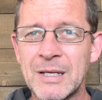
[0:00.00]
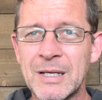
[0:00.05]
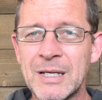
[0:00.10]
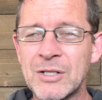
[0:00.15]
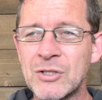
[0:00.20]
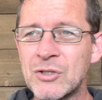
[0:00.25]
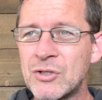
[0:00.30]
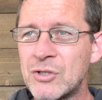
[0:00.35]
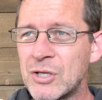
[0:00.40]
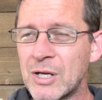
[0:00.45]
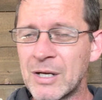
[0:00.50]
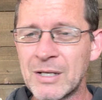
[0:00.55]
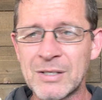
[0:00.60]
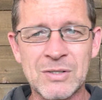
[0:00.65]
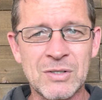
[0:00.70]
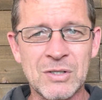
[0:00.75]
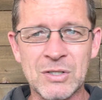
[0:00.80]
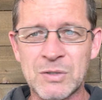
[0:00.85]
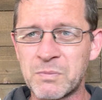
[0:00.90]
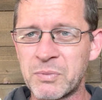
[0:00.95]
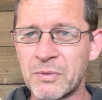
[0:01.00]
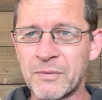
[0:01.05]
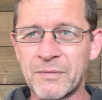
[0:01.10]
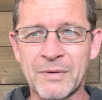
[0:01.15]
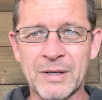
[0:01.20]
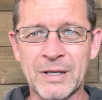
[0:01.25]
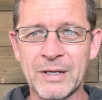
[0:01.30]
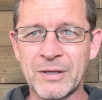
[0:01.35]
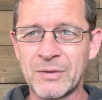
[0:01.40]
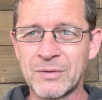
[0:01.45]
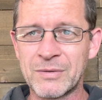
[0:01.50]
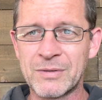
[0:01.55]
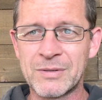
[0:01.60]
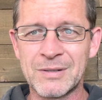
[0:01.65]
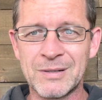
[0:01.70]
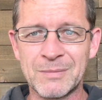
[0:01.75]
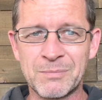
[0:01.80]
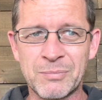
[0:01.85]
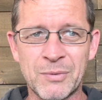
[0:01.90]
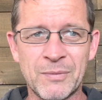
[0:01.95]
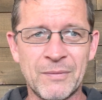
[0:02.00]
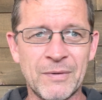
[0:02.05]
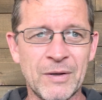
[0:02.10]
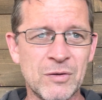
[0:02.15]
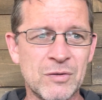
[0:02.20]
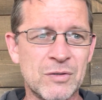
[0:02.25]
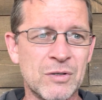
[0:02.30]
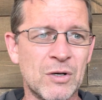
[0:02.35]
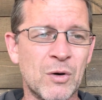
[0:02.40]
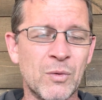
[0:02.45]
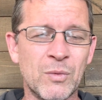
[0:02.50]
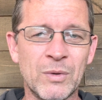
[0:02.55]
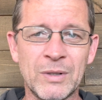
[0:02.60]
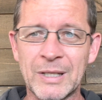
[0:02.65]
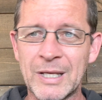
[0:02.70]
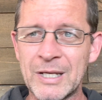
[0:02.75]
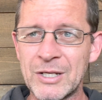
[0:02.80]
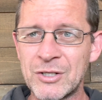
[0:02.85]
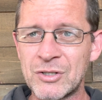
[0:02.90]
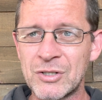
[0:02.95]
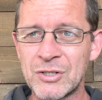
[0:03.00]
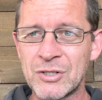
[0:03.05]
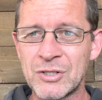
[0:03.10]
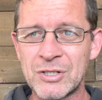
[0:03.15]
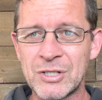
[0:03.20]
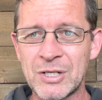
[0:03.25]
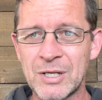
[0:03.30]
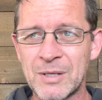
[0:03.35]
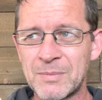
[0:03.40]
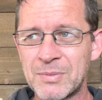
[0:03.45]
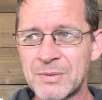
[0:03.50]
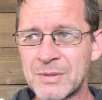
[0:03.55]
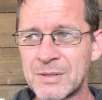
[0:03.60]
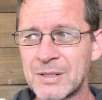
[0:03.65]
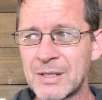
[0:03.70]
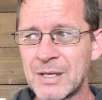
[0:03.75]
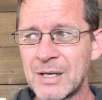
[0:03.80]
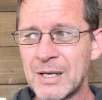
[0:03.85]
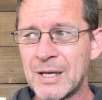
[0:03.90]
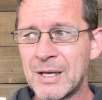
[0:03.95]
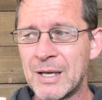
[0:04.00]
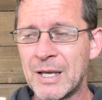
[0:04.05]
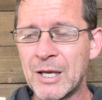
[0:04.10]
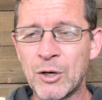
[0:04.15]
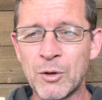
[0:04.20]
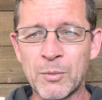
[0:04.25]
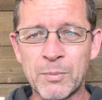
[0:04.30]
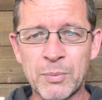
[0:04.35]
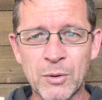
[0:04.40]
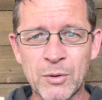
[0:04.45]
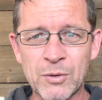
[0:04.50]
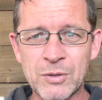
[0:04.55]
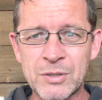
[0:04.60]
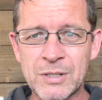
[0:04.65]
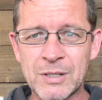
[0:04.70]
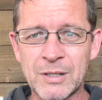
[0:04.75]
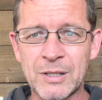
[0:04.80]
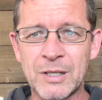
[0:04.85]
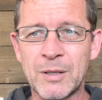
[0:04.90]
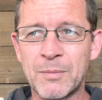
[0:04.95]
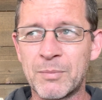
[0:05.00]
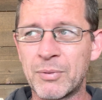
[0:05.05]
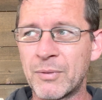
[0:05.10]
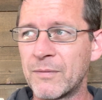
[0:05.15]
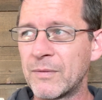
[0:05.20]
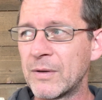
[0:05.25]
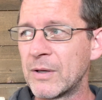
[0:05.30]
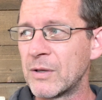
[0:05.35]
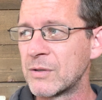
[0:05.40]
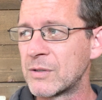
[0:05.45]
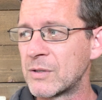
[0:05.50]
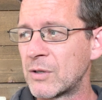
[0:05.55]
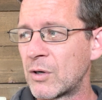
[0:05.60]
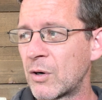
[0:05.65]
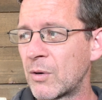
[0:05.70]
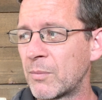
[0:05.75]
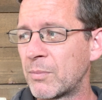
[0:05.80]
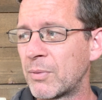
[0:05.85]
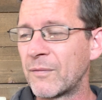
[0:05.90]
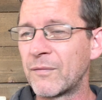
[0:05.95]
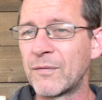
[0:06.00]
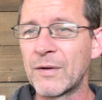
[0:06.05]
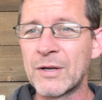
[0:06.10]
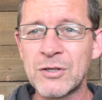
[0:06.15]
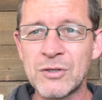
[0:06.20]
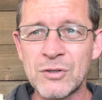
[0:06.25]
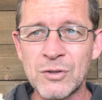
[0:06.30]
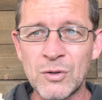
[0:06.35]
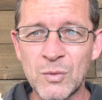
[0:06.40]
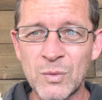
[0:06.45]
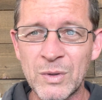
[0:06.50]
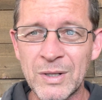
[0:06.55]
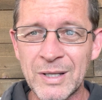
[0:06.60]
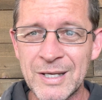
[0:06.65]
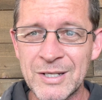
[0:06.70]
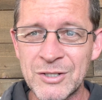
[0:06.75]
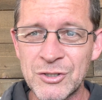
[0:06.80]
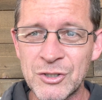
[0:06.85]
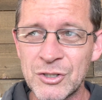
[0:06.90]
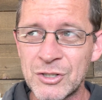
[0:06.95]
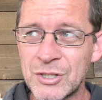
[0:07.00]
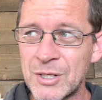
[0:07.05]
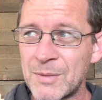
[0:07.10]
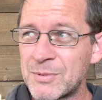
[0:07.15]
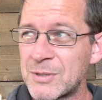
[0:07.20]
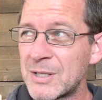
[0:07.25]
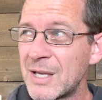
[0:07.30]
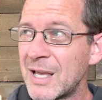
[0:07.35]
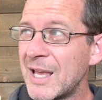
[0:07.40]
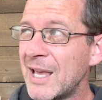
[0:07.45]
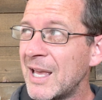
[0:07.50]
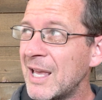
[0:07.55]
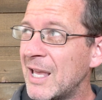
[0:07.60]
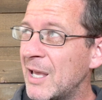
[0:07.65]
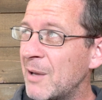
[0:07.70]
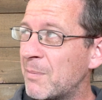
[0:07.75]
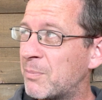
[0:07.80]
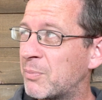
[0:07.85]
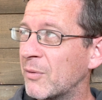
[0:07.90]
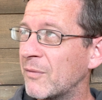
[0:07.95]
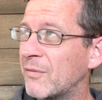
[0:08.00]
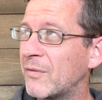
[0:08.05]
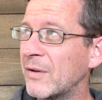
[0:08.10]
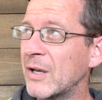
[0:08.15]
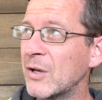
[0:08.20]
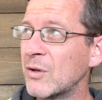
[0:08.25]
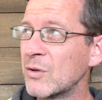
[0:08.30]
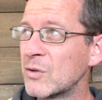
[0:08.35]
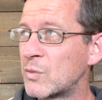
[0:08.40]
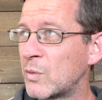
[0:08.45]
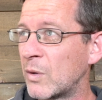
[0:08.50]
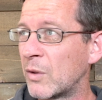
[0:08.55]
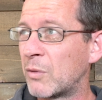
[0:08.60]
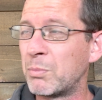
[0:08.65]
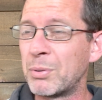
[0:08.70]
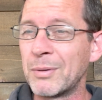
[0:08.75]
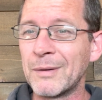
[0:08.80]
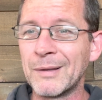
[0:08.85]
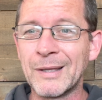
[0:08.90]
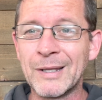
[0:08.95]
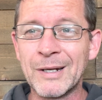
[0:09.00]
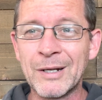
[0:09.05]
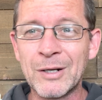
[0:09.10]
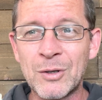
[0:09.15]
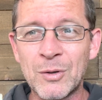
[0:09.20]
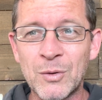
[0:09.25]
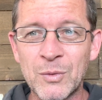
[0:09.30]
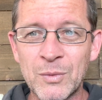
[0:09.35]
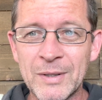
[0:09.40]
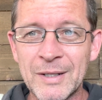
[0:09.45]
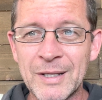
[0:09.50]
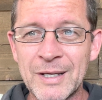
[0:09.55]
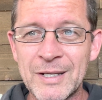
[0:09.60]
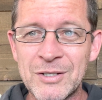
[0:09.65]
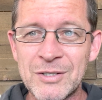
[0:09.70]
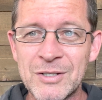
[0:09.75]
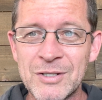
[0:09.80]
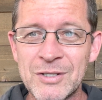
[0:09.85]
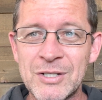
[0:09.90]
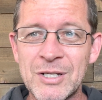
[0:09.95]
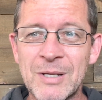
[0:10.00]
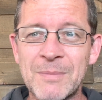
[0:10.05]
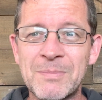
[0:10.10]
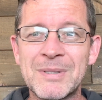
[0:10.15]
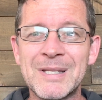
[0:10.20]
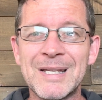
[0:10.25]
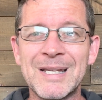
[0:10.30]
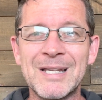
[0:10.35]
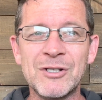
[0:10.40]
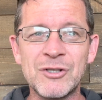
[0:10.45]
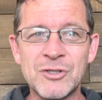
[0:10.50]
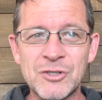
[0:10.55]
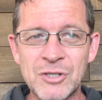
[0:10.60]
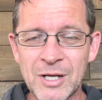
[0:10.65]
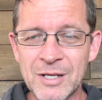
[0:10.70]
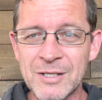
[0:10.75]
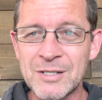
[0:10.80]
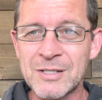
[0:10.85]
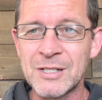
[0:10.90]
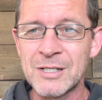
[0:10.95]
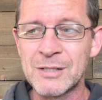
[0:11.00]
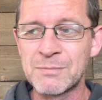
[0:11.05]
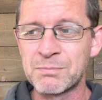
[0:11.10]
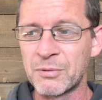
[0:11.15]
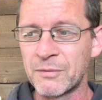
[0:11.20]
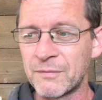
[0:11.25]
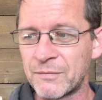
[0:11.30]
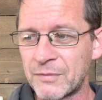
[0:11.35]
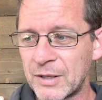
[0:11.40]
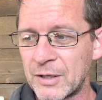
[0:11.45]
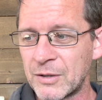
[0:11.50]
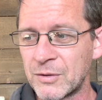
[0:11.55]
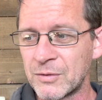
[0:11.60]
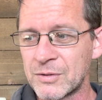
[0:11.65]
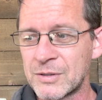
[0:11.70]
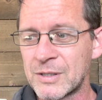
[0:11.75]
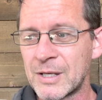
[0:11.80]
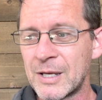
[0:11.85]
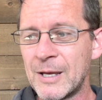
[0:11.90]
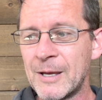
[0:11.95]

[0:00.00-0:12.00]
injustice prevails. It prevails in our relationships. Interpersonally, it prevails in our professional relationships. It prevails with political relationships. Injustice prevails.